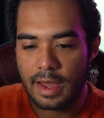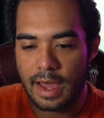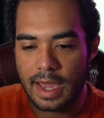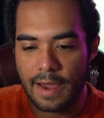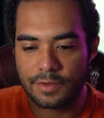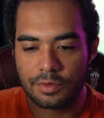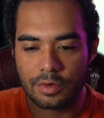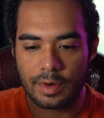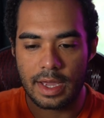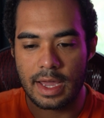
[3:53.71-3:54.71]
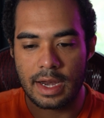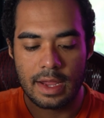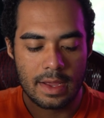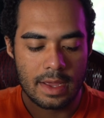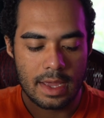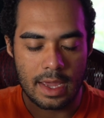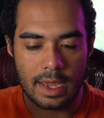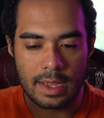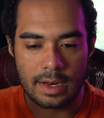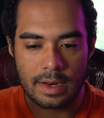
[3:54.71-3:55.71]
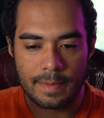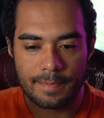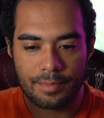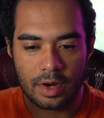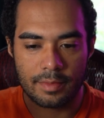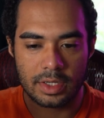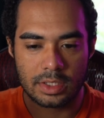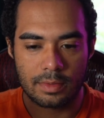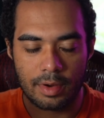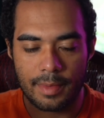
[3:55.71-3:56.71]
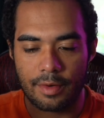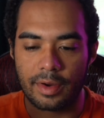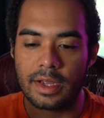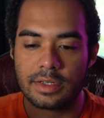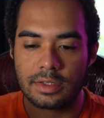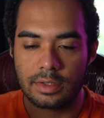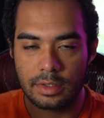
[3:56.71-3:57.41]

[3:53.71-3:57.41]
I have to go ahead and pretty much put my range